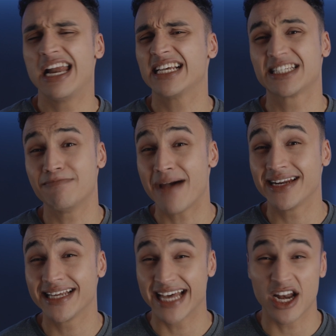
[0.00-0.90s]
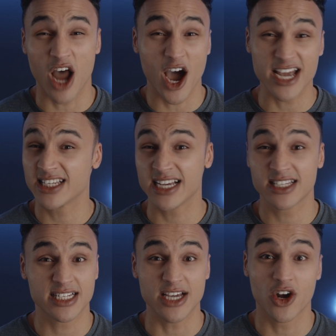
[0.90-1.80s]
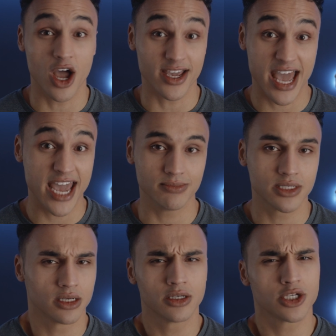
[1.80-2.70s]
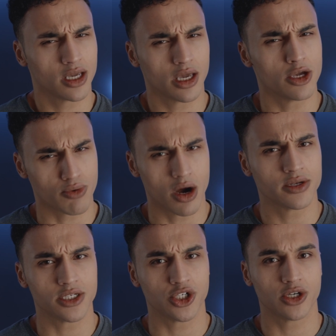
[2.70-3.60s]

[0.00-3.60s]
less demanding than high-intensity online games, so you could get your priorities